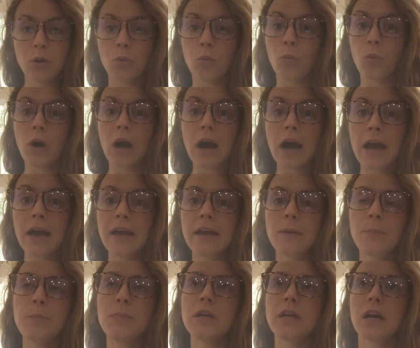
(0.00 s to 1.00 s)

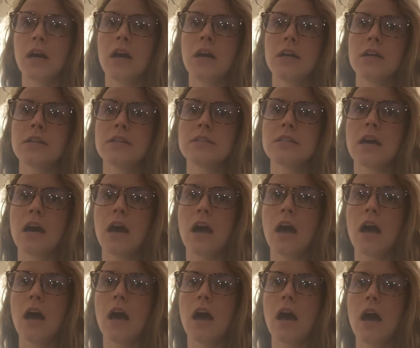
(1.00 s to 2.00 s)
Why? Because
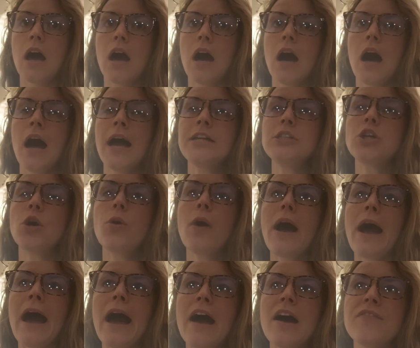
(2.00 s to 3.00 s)
I don't
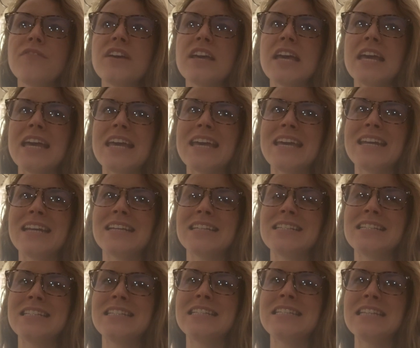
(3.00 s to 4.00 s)
have an
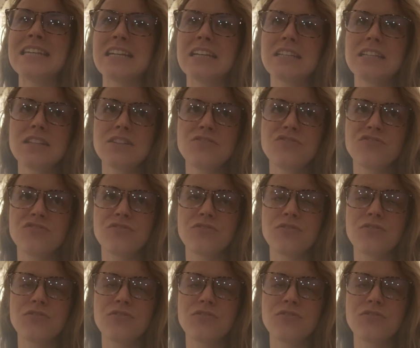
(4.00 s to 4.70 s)
addictive